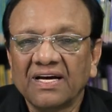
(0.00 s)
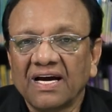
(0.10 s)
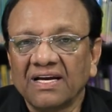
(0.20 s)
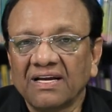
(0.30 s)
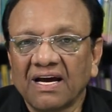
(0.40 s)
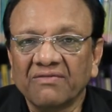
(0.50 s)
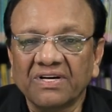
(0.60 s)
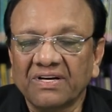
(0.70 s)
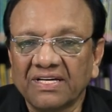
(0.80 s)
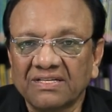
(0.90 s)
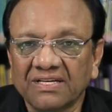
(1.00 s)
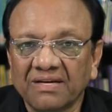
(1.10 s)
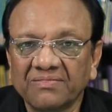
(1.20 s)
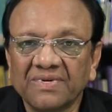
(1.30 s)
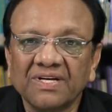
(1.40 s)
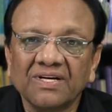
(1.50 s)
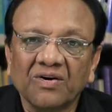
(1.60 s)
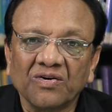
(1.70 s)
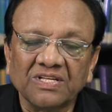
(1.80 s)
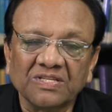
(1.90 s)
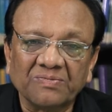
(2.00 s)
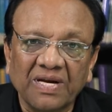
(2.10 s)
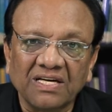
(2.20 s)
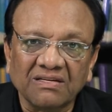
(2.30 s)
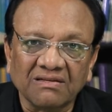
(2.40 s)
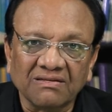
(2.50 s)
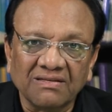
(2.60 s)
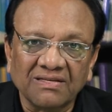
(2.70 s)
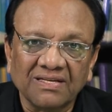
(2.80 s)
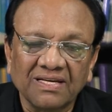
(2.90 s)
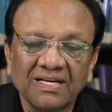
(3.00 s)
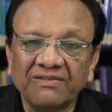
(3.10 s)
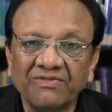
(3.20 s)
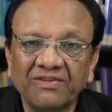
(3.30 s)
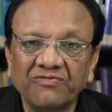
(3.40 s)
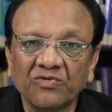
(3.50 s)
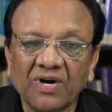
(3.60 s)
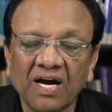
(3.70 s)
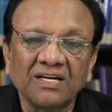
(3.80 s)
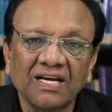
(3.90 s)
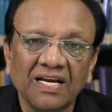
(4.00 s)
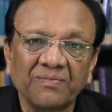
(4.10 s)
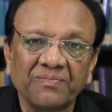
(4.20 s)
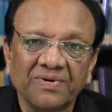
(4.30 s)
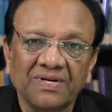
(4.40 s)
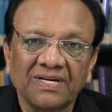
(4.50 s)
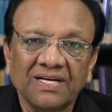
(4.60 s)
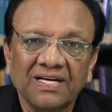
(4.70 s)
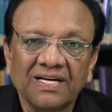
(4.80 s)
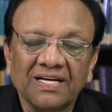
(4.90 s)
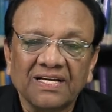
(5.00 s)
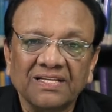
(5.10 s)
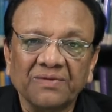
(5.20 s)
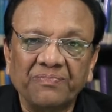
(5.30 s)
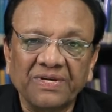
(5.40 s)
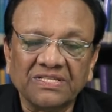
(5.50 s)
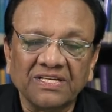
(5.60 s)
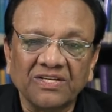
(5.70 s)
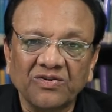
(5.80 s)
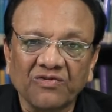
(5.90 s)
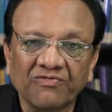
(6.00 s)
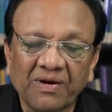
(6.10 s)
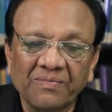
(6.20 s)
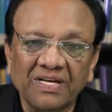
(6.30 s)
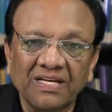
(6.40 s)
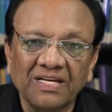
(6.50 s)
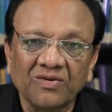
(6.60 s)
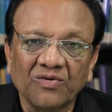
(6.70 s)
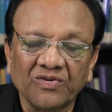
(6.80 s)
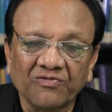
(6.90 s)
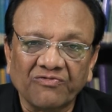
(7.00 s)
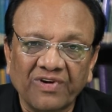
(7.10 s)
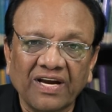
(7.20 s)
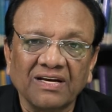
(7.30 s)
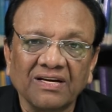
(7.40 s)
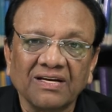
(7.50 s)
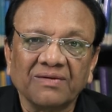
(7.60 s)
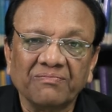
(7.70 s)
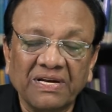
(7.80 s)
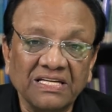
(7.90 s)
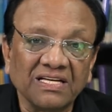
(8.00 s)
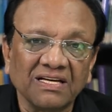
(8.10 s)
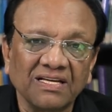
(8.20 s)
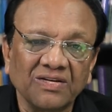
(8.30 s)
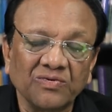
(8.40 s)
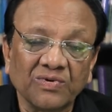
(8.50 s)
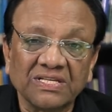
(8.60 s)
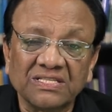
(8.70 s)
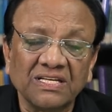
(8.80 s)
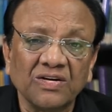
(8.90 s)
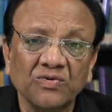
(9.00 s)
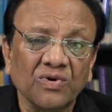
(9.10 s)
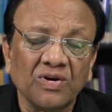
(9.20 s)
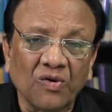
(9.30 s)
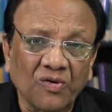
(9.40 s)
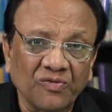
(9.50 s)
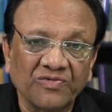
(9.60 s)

and have a great time on this planet earth. Even if you can't help the patient in your family or your friend medically, you can still do a lot of